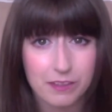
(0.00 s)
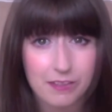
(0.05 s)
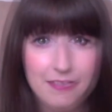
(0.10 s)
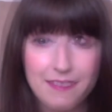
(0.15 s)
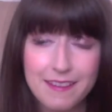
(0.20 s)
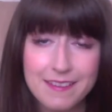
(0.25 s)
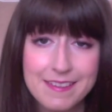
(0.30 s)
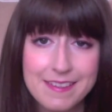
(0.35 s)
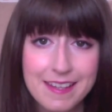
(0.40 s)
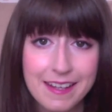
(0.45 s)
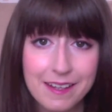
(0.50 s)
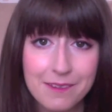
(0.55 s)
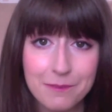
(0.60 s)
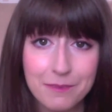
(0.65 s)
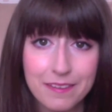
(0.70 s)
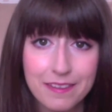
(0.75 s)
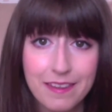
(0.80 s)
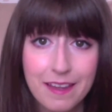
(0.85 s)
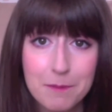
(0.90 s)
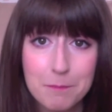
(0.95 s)
And then sticking
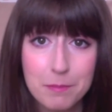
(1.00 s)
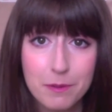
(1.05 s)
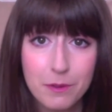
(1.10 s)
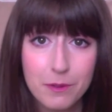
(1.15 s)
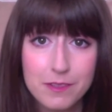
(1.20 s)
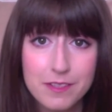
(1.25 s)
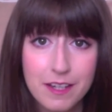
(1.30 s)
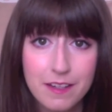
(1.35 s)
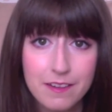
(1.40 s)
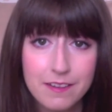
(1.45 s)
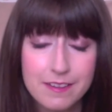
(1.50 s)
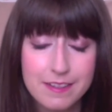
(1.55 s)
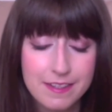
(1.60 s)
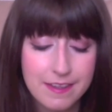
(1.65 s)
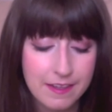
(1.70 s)
with lip products,